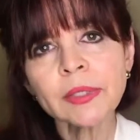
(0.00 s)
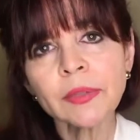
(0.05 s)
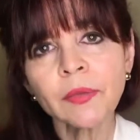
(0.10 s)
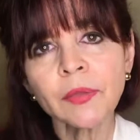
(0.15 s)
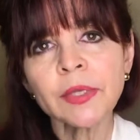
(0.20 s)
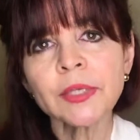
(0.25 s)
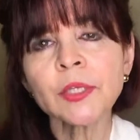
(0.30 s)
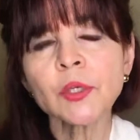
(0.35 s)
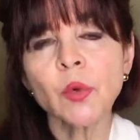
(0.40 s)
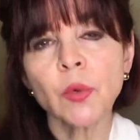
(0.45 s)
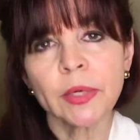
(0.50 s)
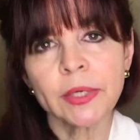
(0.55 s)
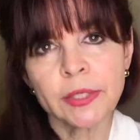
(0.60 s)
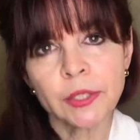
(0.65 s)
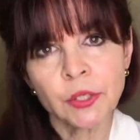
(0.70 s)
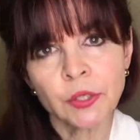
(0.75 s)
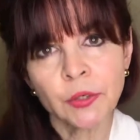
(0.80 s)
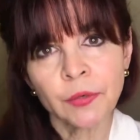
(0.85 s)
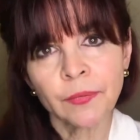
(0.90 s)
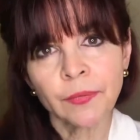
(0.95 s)
this
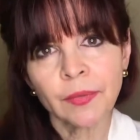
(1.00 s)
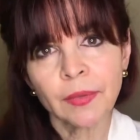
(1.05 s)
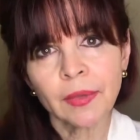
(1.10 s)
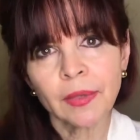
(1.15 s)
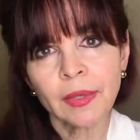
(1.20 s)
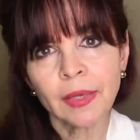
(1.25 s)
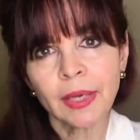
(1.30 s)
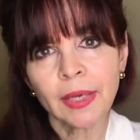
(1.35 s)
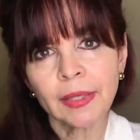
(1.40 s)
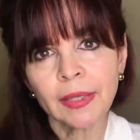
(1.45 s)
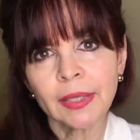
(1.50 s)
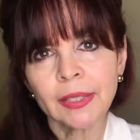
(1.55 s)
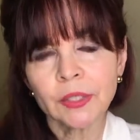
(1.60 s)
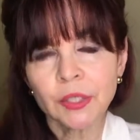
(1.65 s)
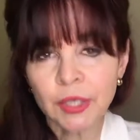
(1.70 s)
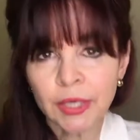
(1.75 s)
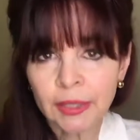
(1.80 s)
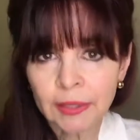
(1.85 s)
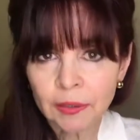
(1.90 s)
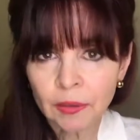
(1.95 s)
question that a
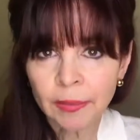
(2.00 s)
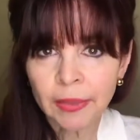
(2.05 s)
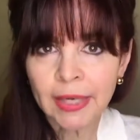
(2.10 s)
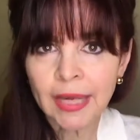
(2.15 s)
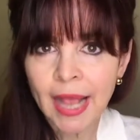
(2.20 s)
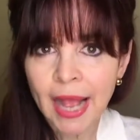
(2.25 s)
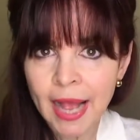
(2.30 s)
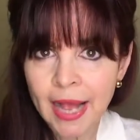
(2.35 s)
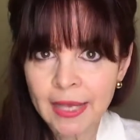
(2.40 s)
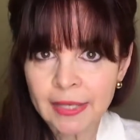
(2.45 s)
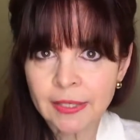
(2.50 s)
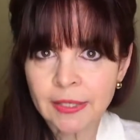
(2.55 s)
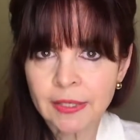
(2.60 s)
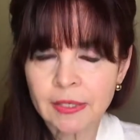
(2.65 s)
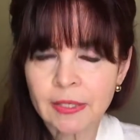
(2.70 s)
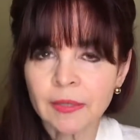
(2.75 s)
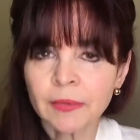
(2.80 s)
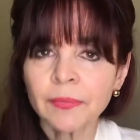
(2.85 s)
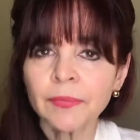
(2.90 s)
gentleman asked,